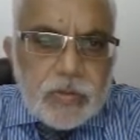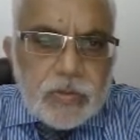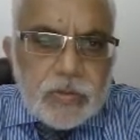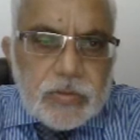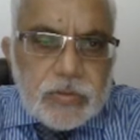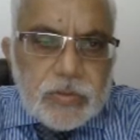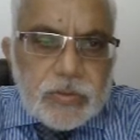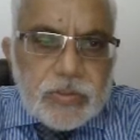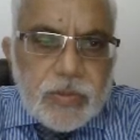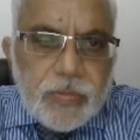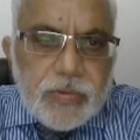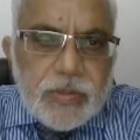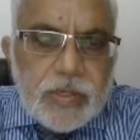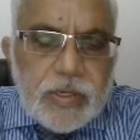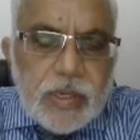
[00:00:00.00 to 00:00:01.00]
So
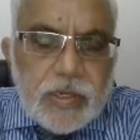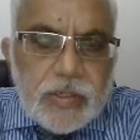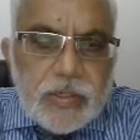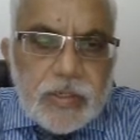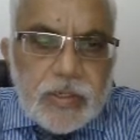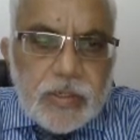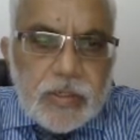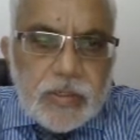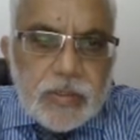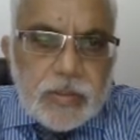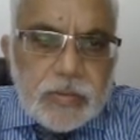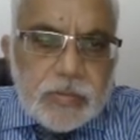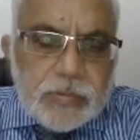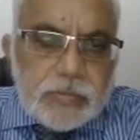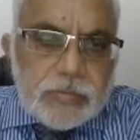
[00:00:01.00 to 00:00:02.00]
1790
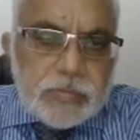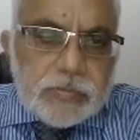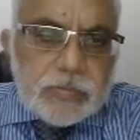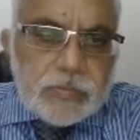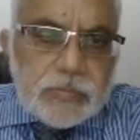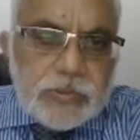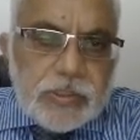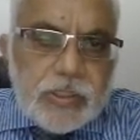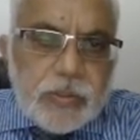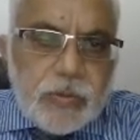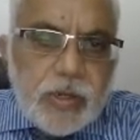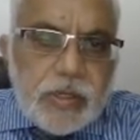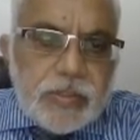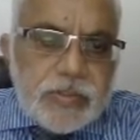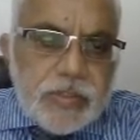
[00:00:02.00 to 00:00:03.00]
in the
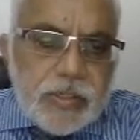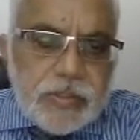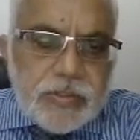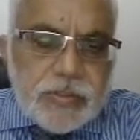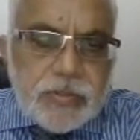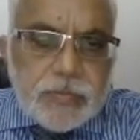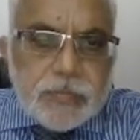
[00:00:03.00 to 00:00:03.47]
United States.